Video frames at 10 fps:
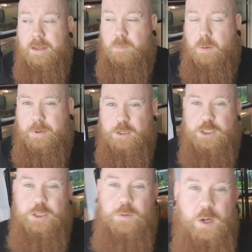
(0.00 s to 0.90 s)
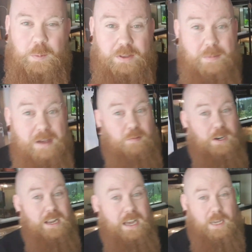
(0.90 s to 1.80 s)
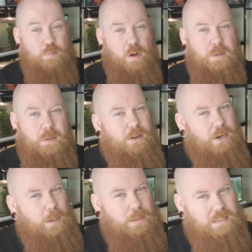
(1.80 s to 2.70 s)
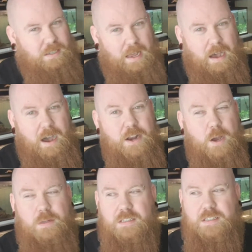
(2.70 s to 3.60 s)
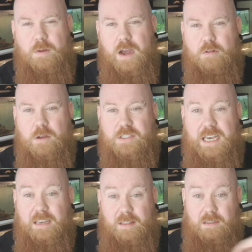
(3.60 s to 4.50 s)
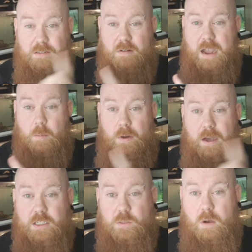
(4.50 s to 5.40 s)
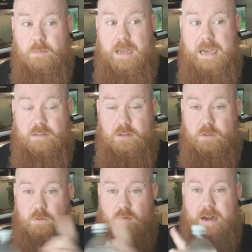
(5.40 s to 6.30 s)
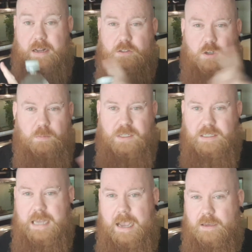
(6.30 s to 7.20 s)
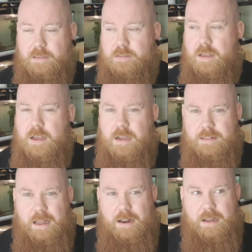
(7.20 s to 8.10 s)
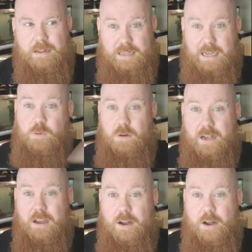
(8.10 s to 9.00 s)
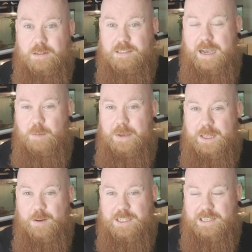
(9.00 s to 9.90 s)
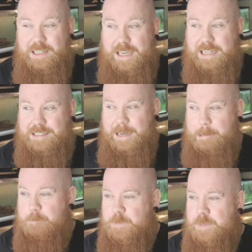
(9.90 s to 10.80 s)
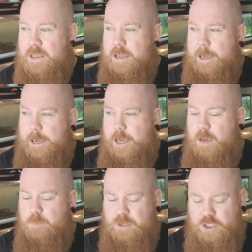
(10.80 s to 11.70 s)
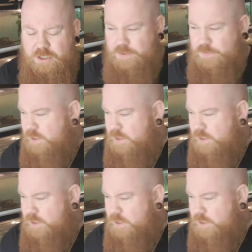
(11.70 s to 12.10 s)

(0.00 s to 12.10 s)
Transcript: but because you work with them every day, you're probably not noticing it. I notice it when I rotate things around, when I swap axolotls around in tubs and tanks. Then that's when I kind of notice how big they're actually getting. But just for